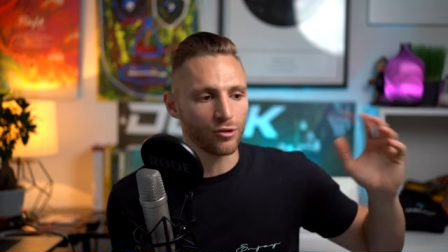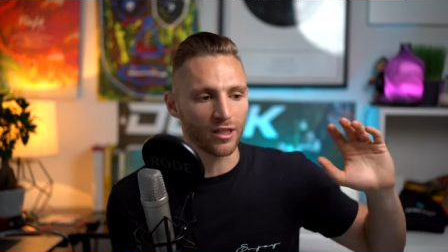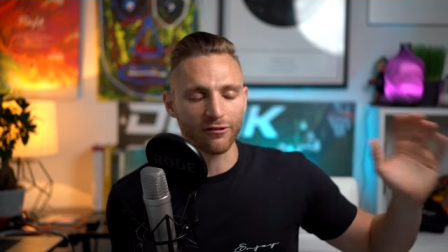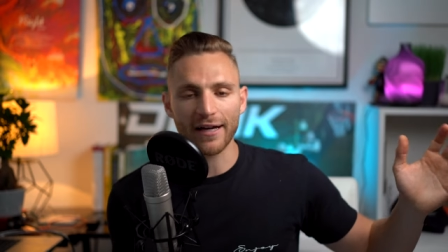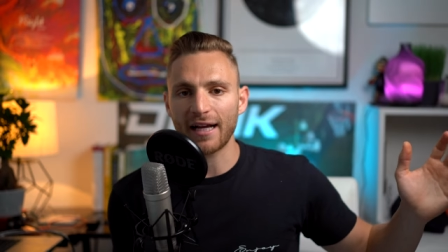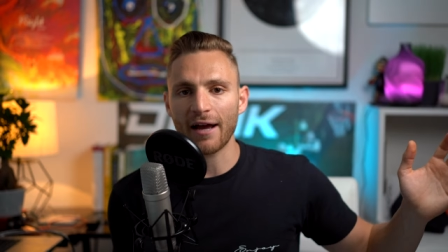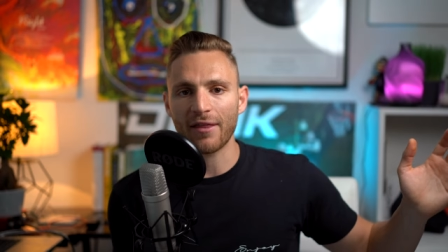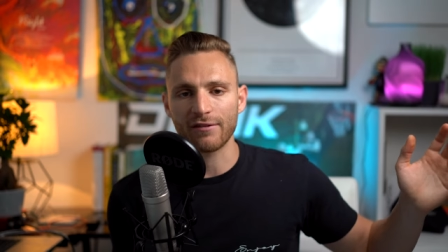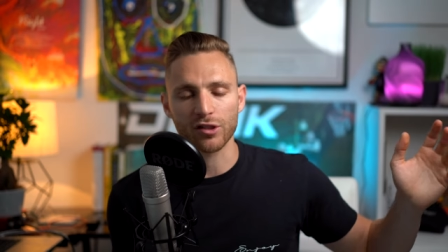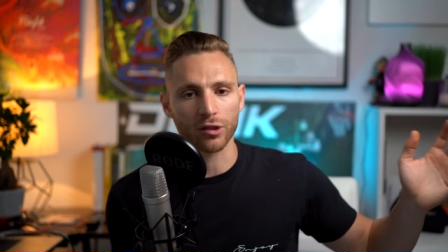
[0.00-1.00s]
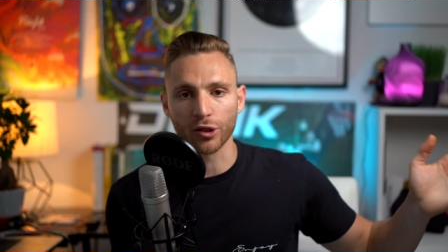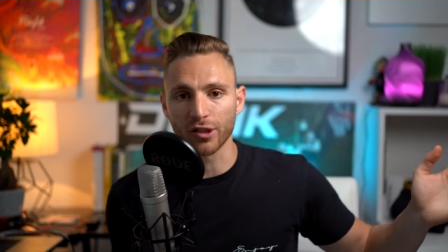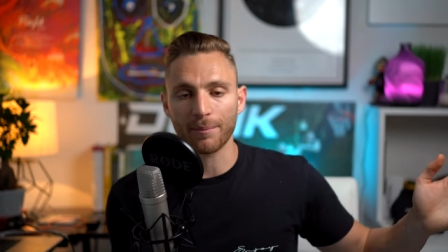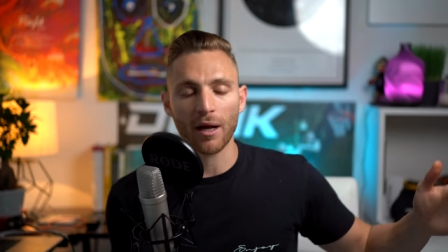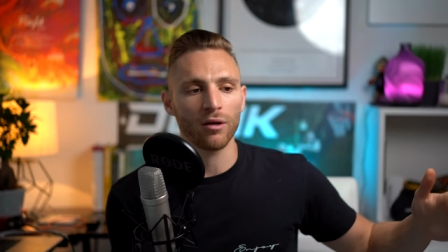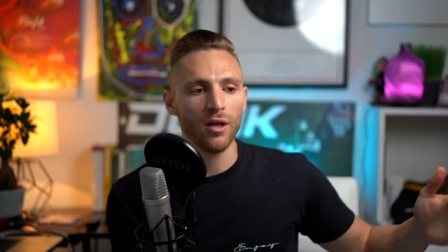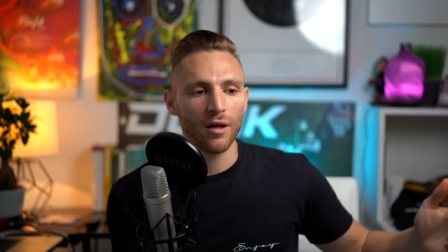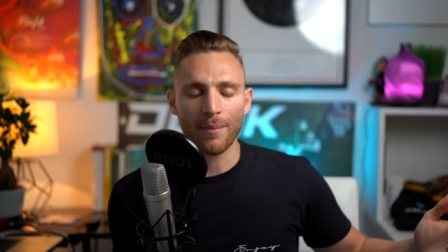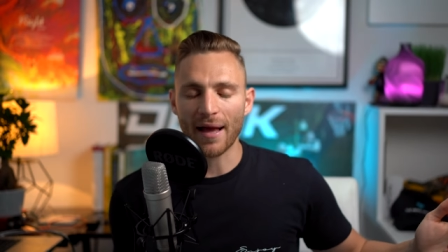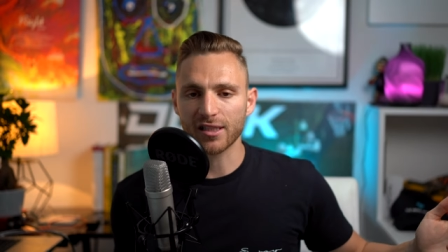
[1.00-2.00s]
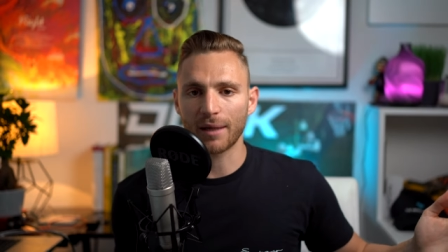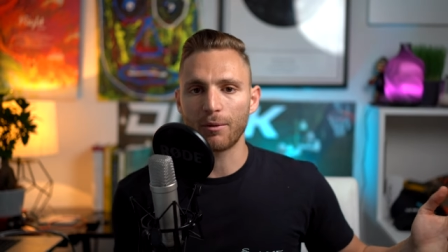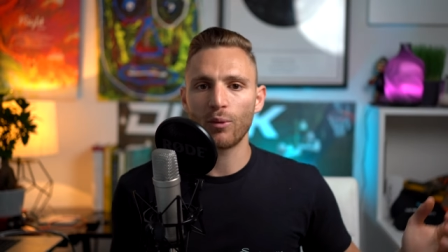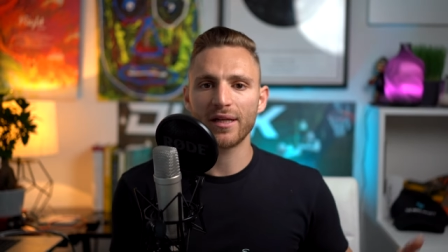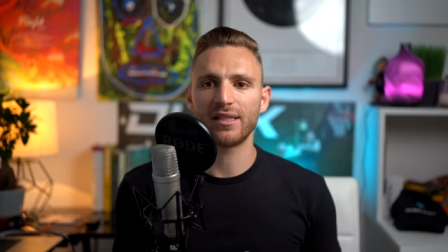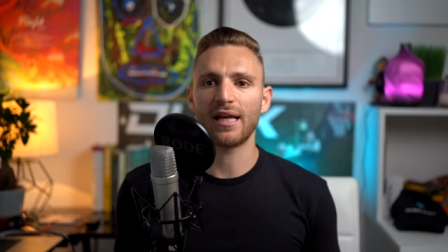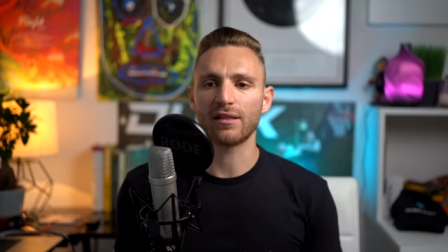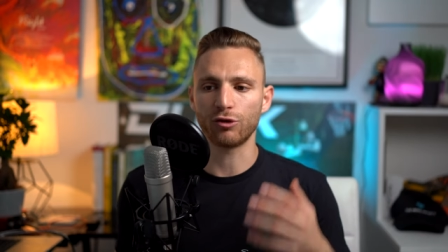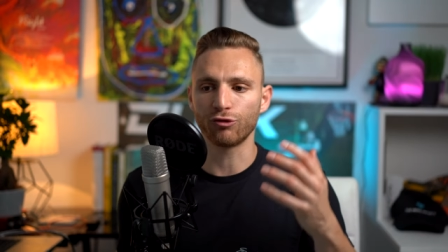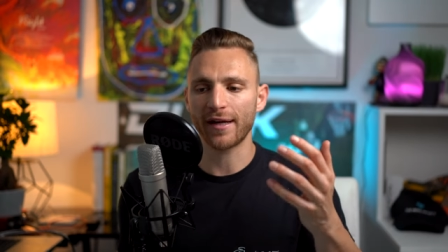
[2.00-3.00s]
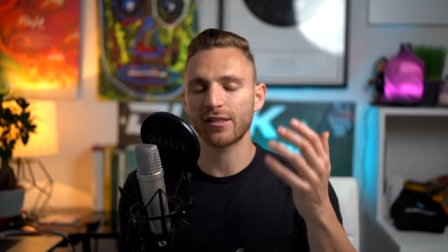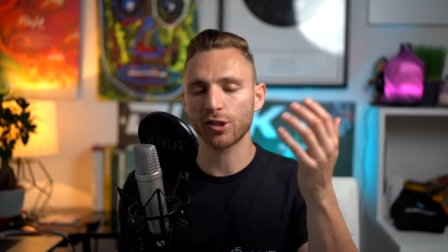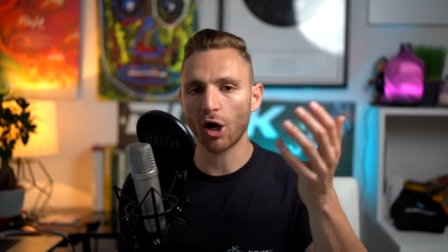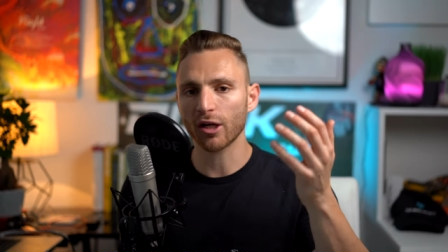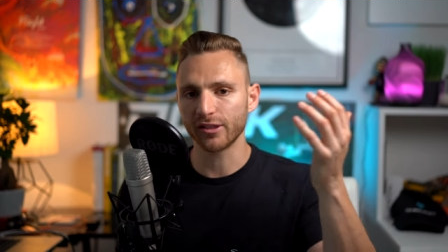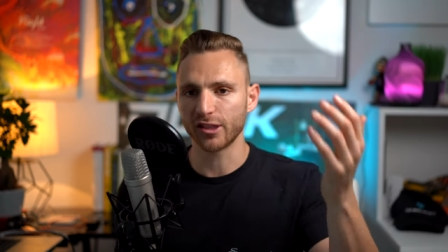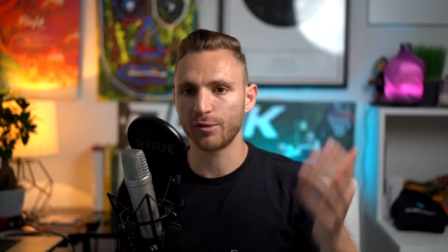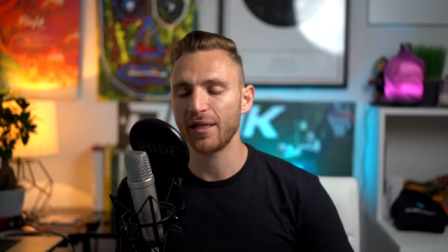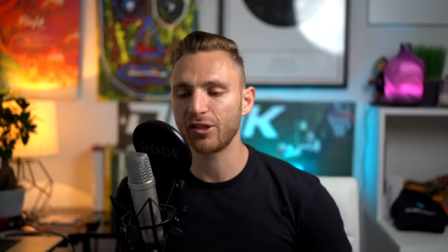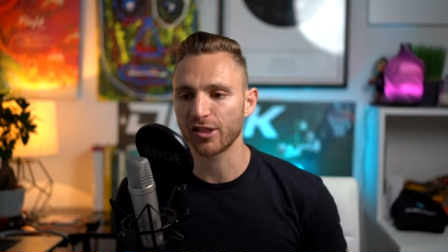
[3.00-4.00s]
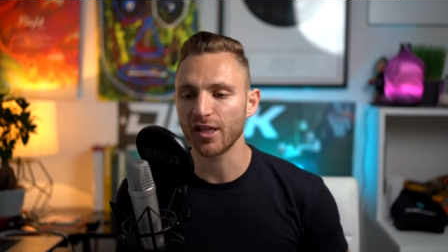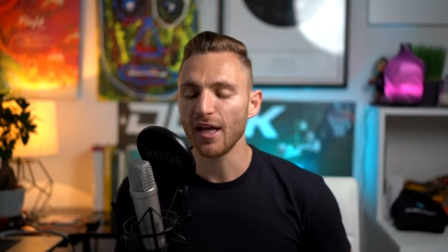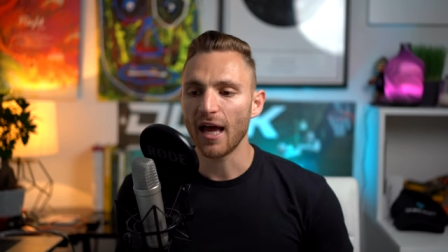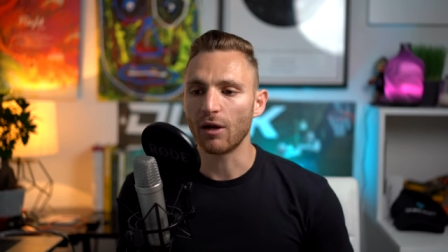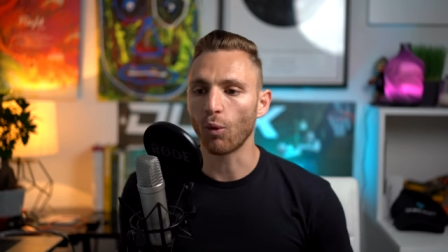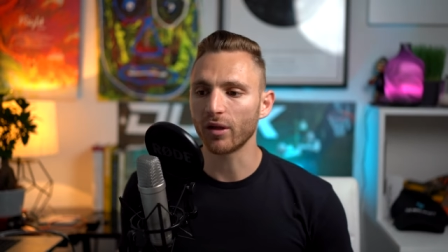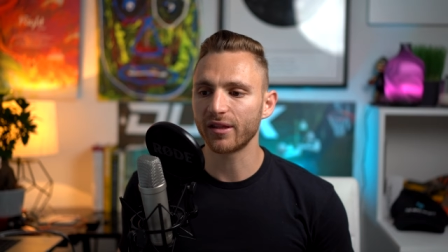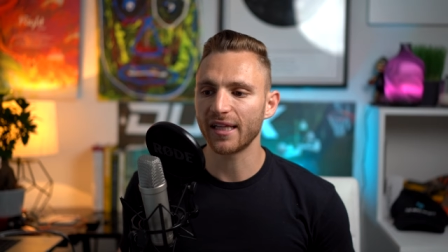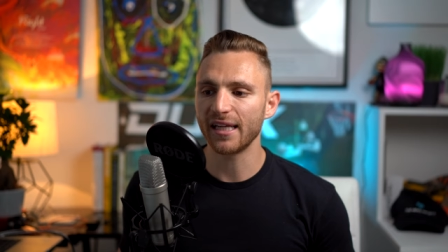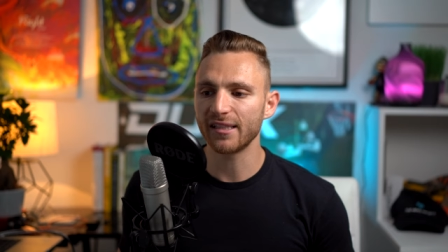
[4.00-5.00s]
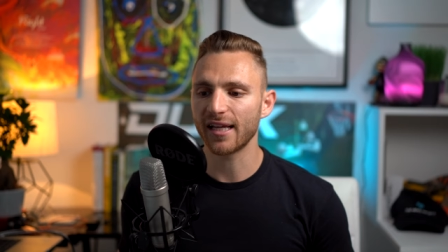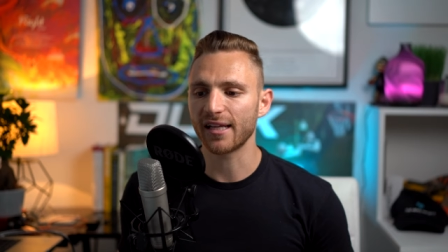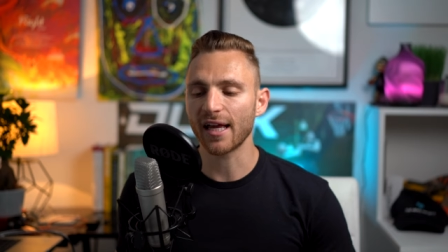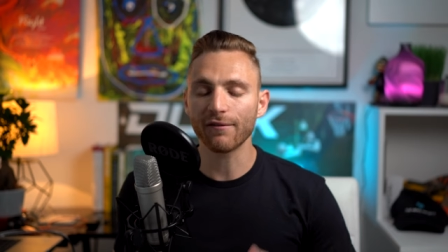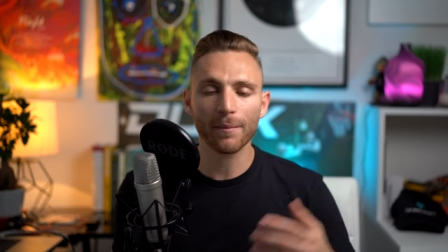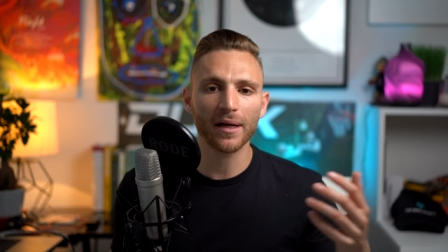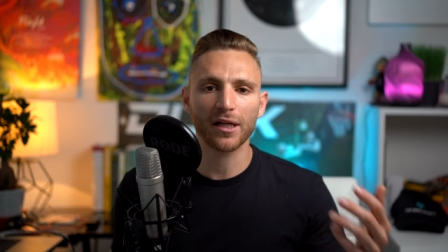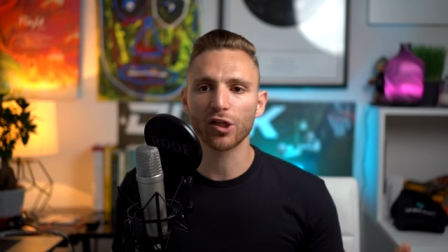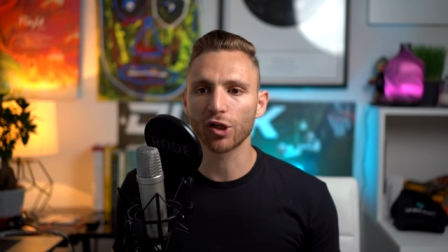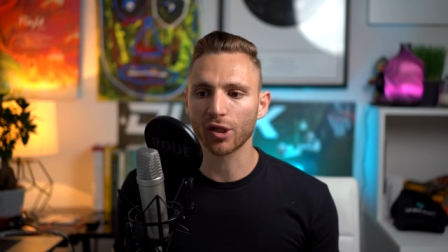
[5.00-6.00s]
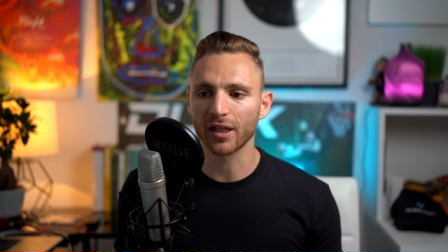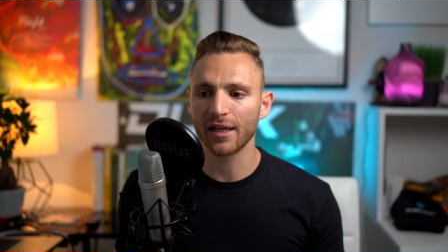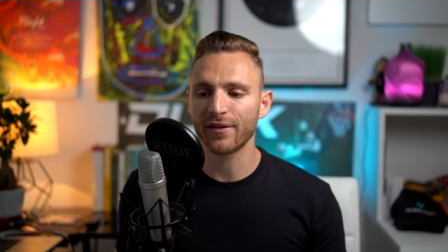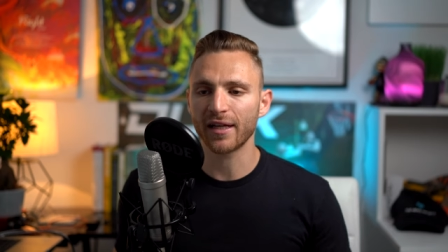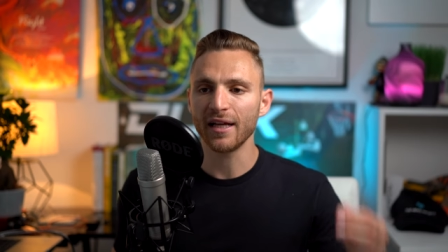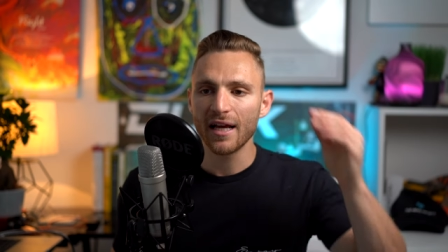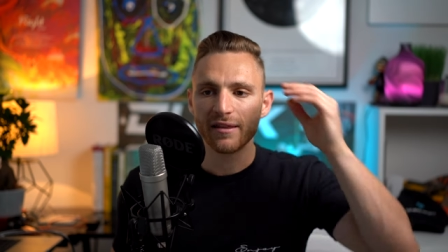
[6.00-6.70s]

who's a great guy that I just learned about past couple weeks. He has great talks and speeches, and one thing he said is everybody can earn a living.